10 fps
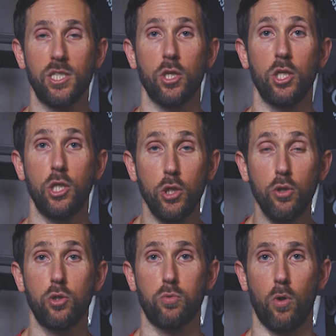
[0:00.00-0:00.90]
a
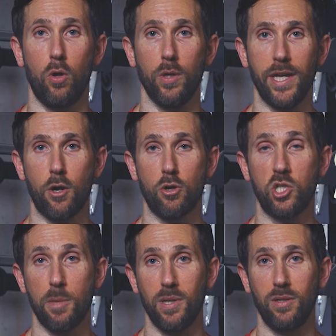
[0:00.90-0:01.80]
huge role in our
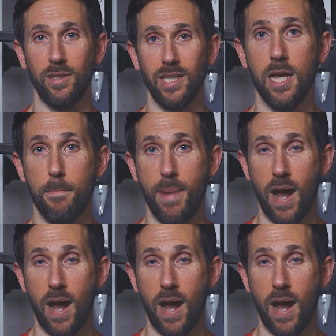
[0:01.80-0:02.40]
stability and